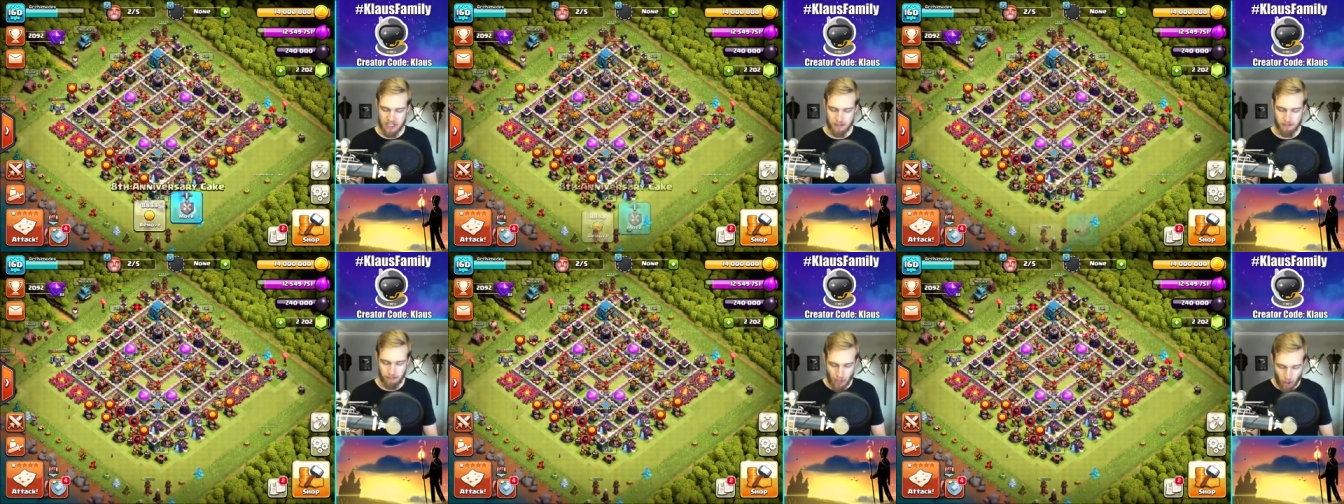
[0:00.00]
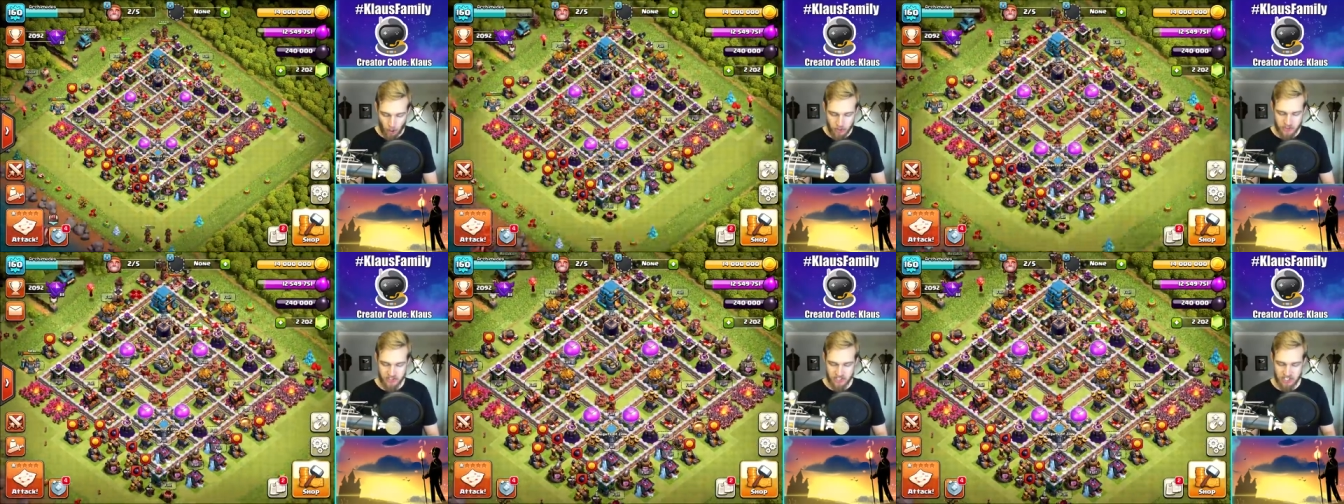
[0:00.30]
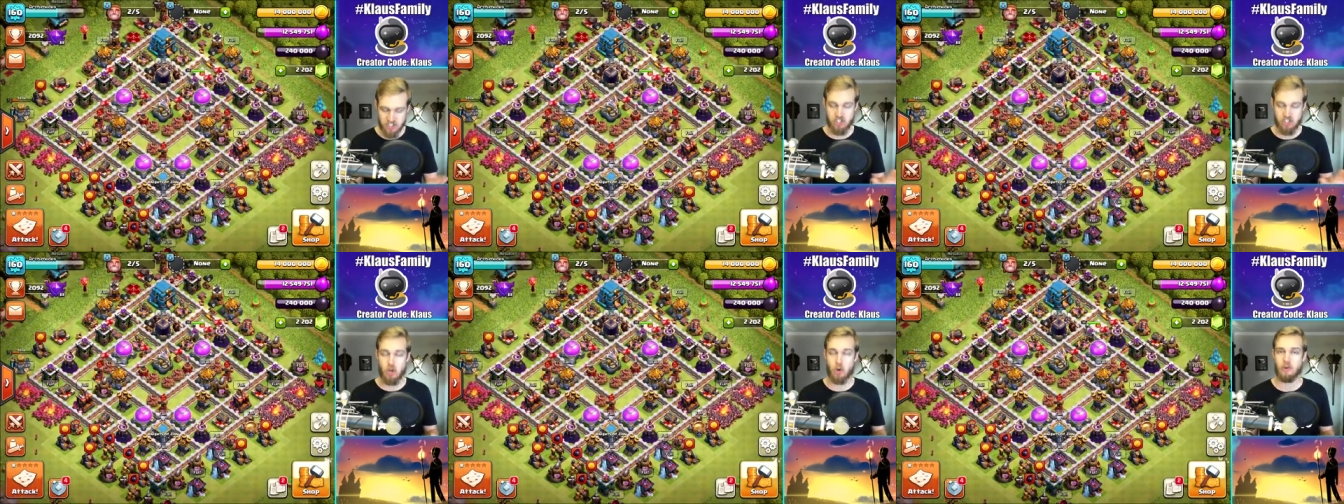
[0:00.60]
to mostly
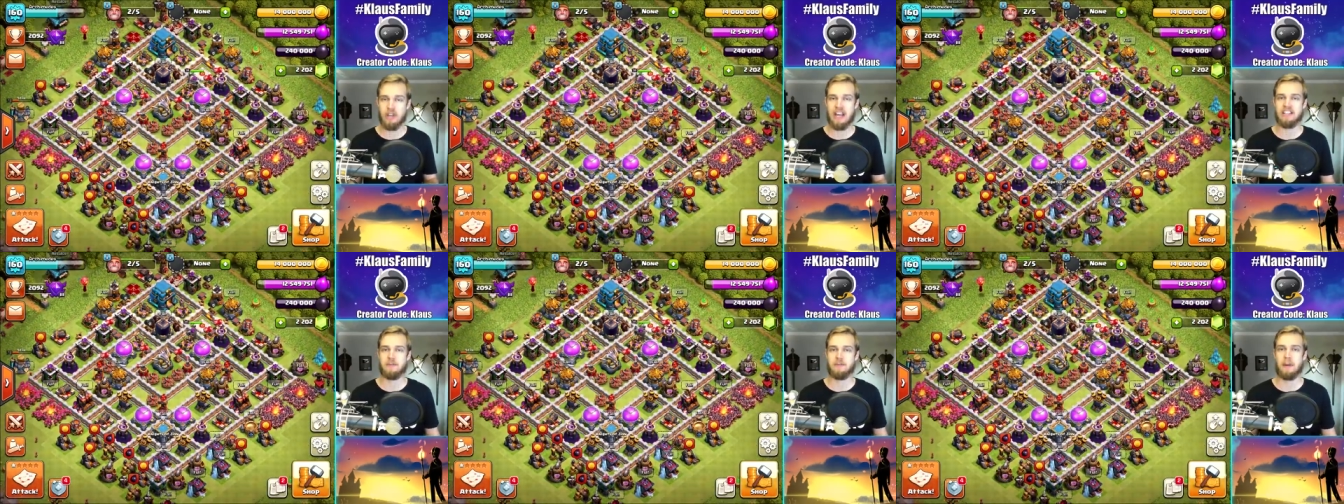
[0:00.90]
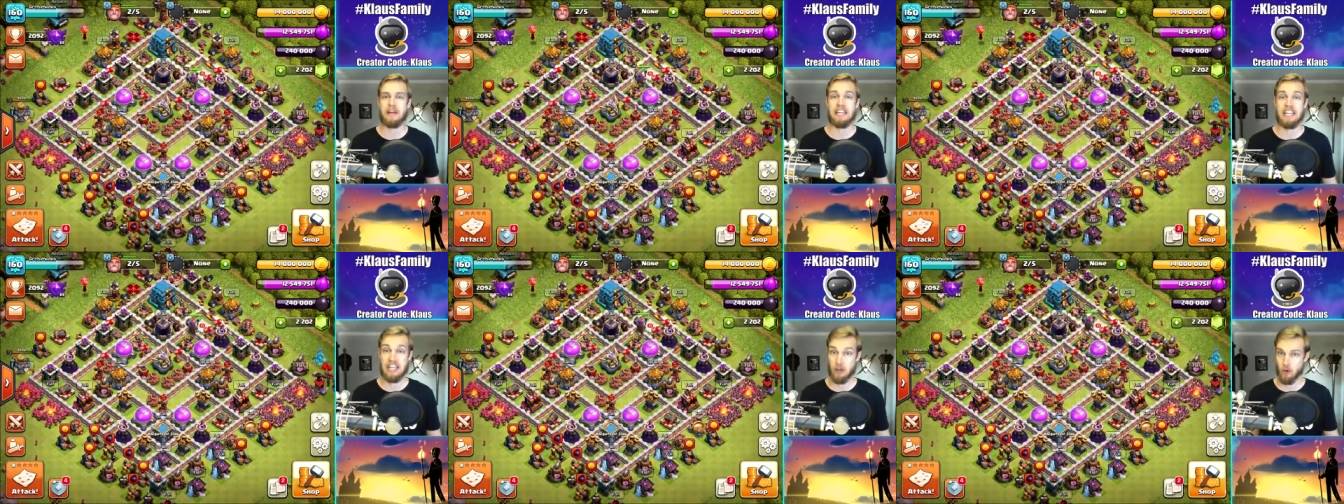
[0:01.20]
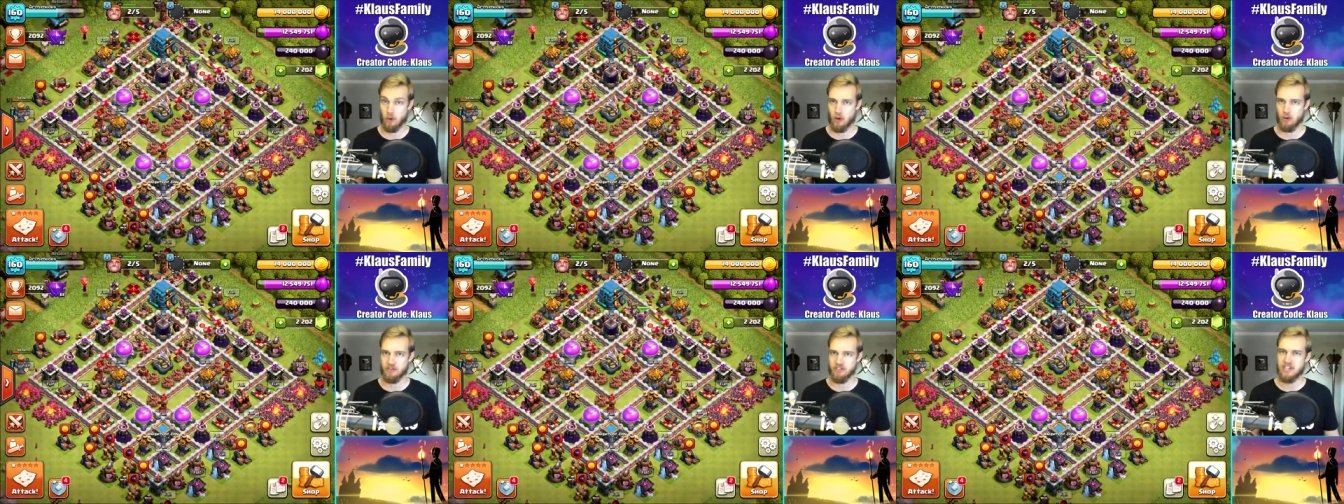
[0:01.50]
showcase my
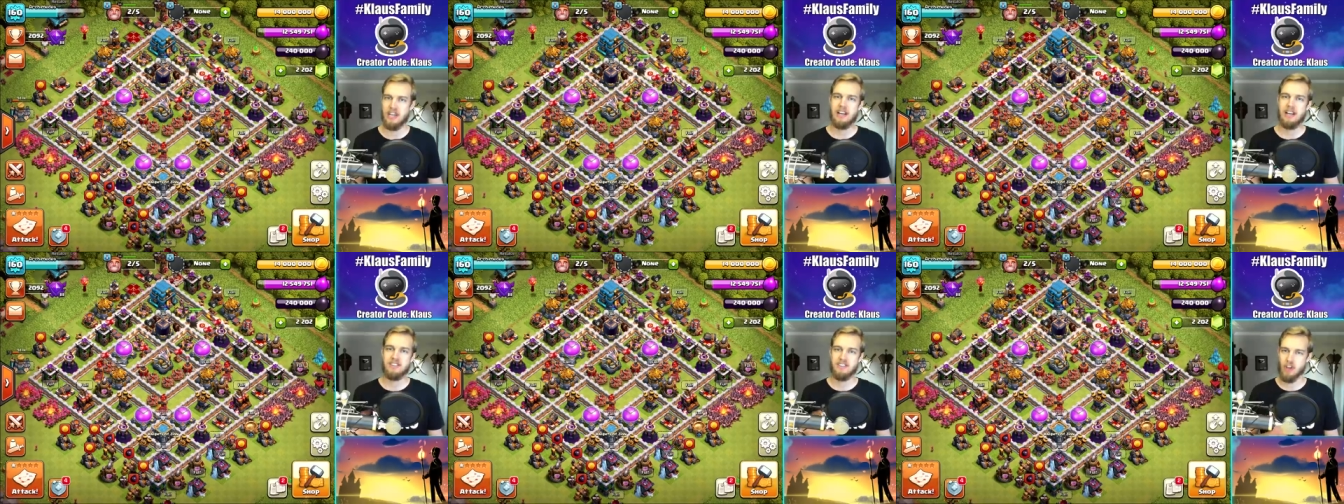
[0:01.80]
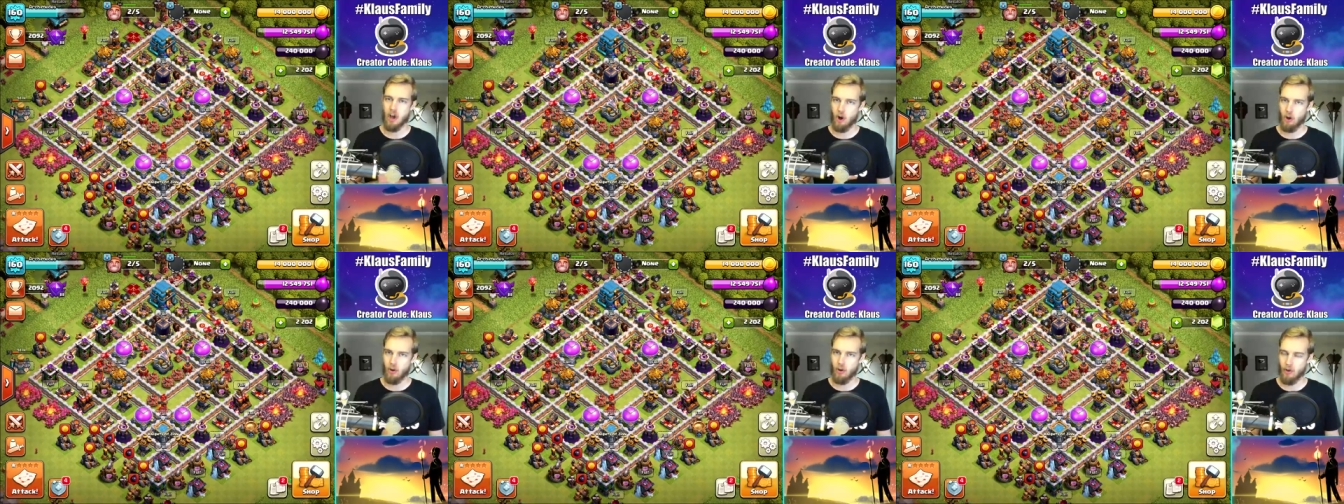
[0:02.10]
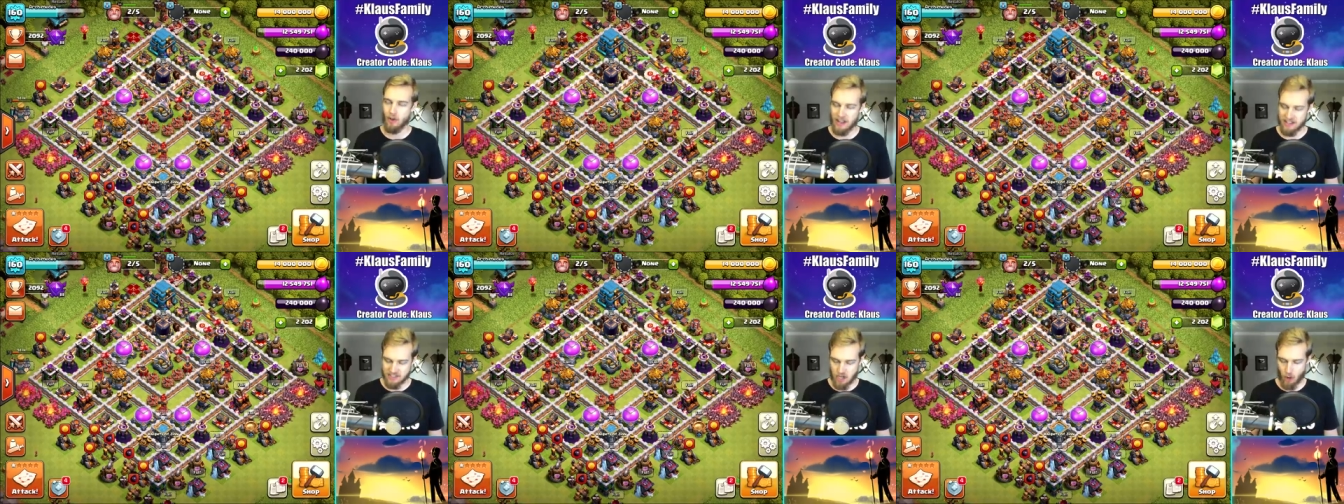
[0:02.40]
heroes. So
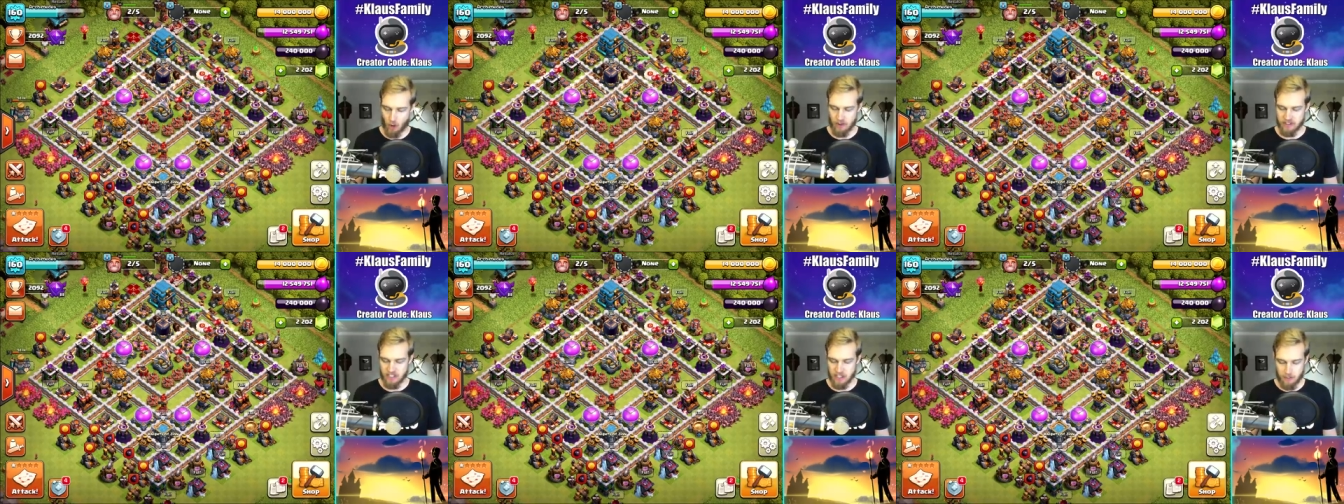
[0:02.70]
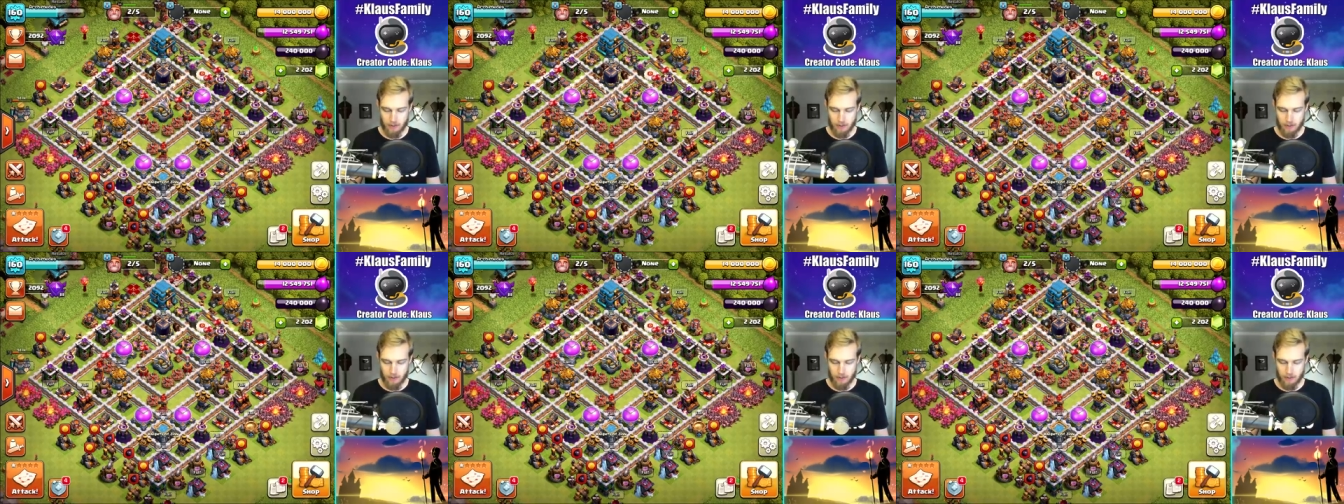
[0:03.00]
let's go into the